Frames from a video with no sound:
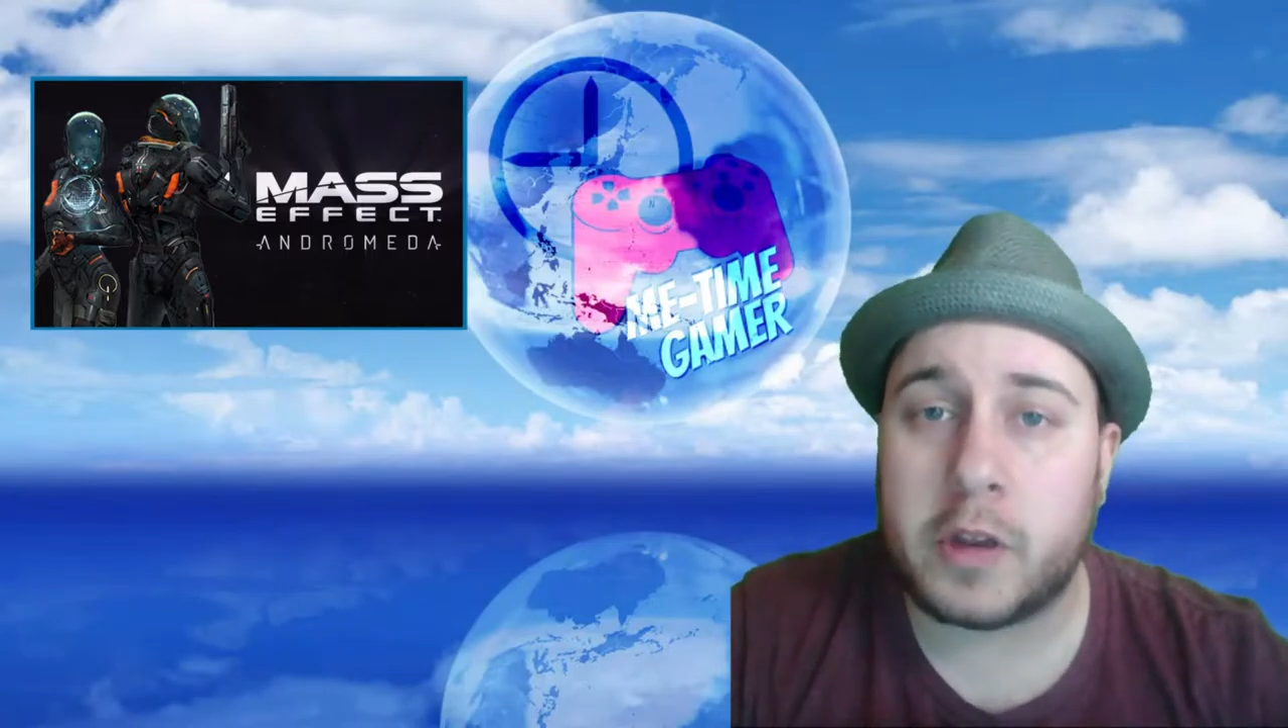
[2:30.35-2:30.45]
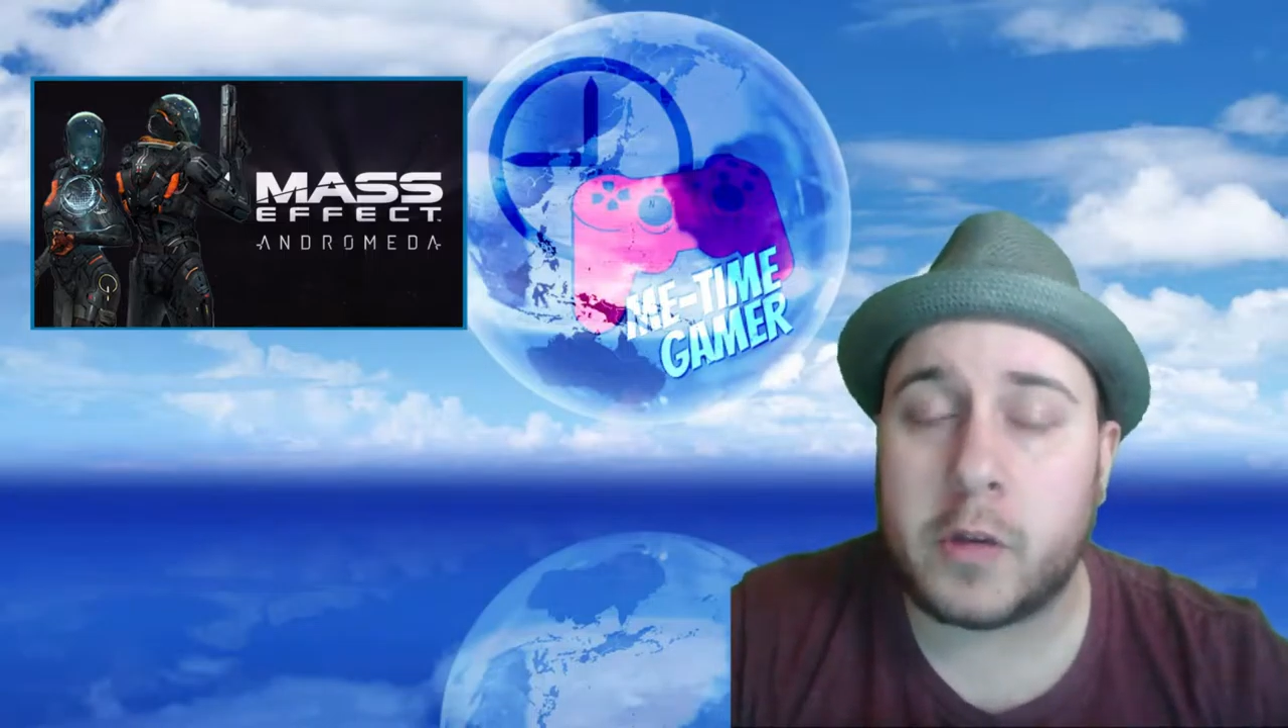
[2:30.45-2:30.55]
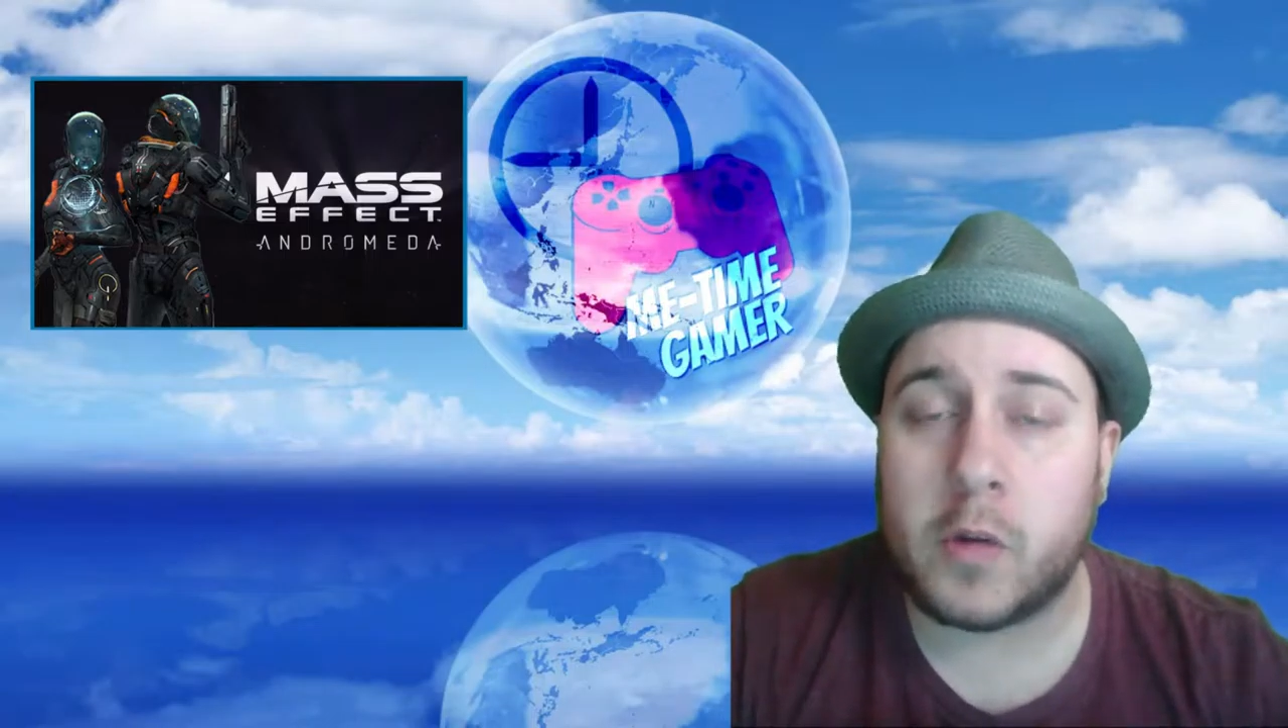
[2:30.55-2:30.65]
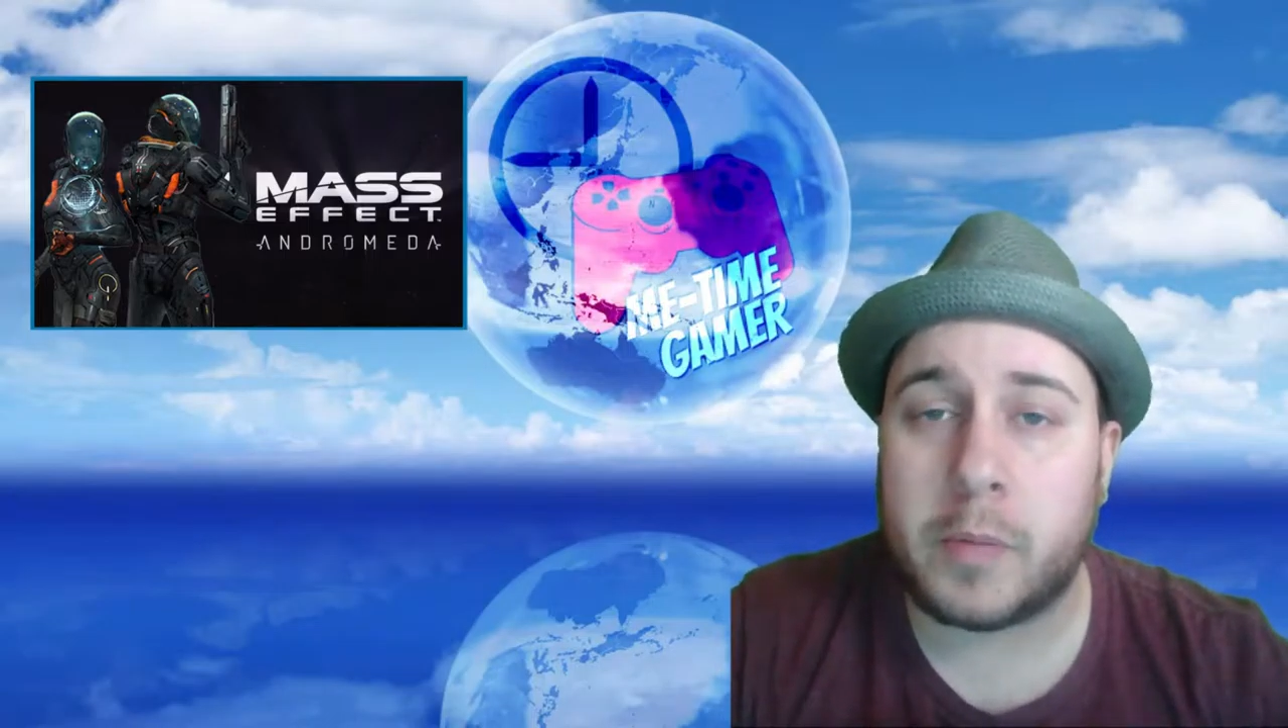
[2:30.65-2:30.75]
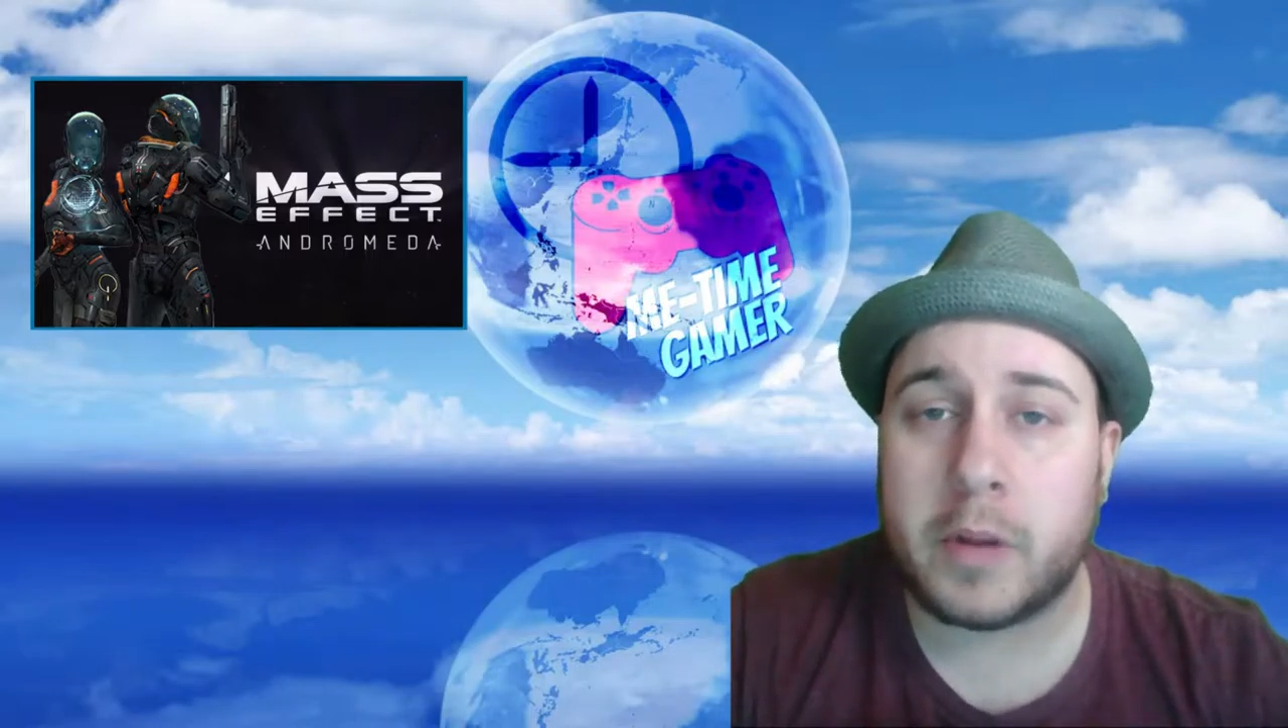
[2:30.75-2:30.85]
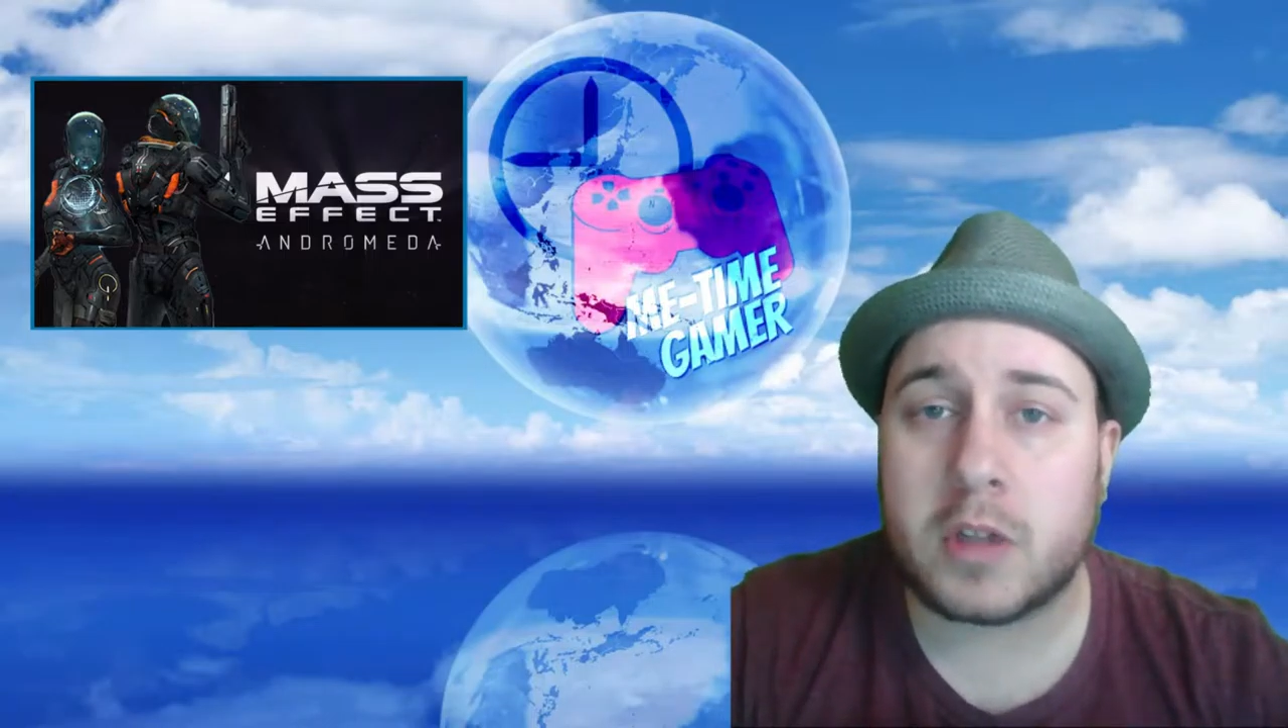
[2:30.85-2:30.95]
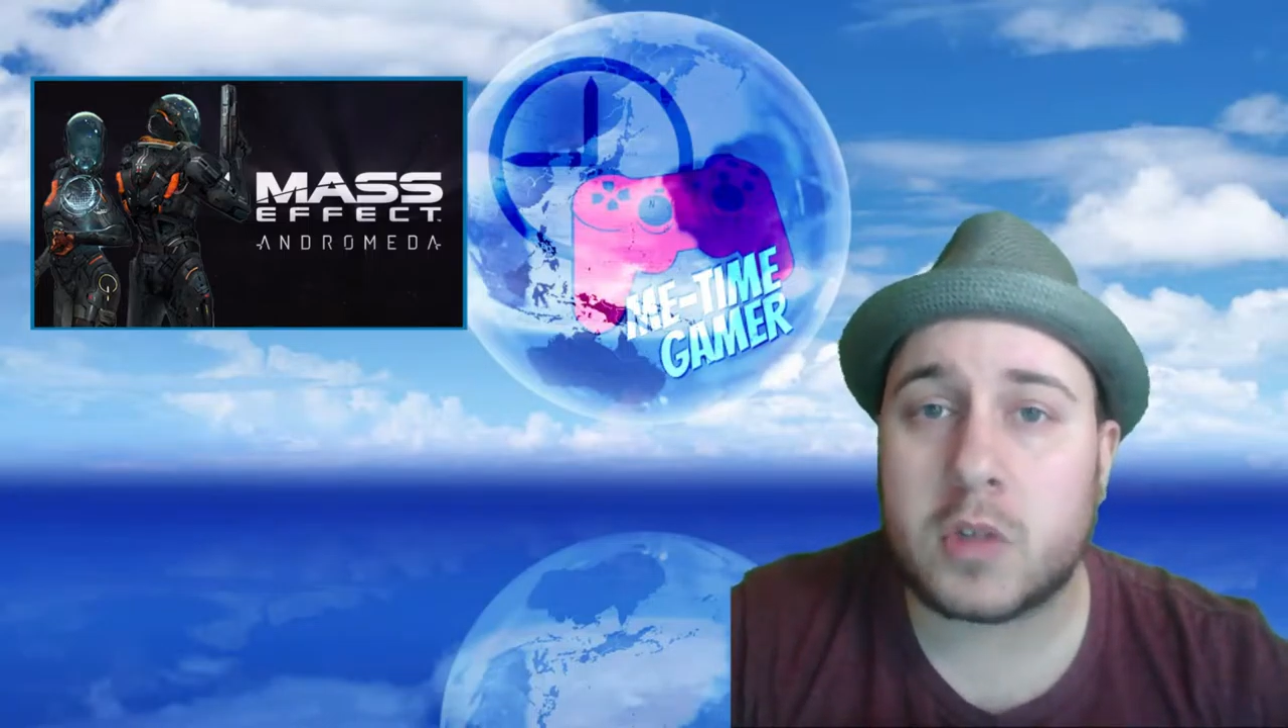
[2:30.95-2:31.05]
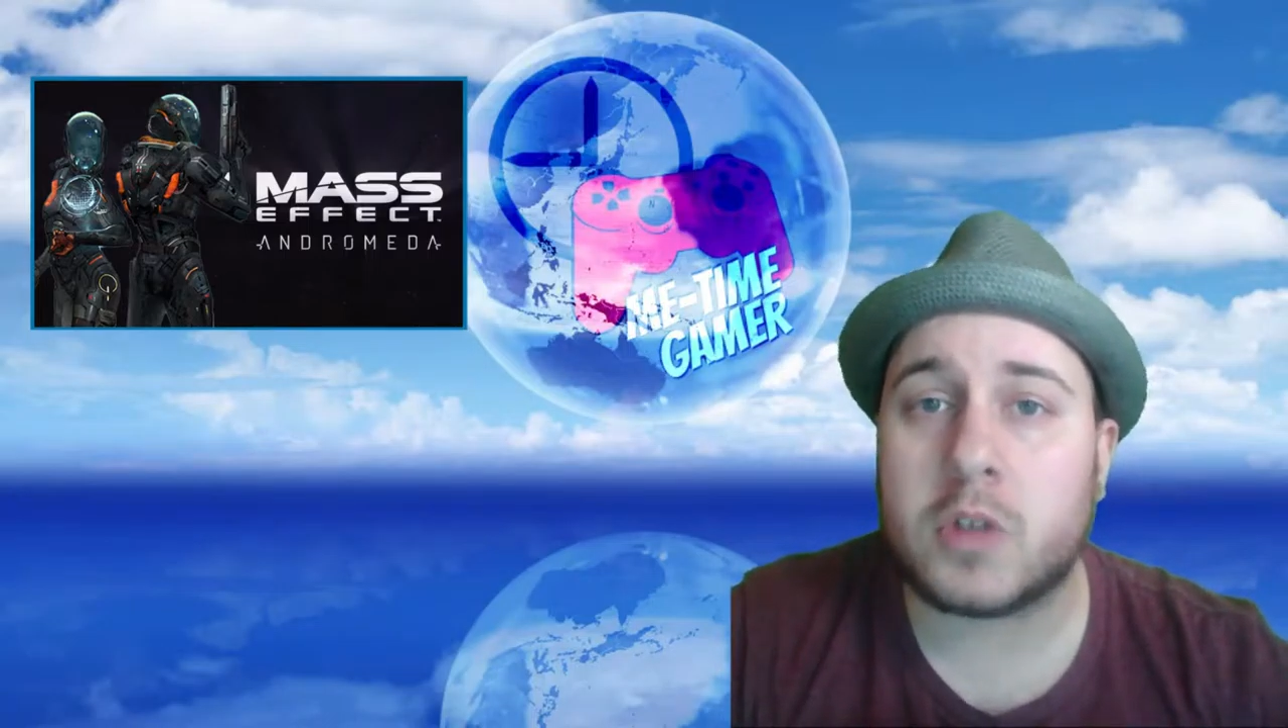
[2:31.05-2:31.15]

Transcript: the Europeans,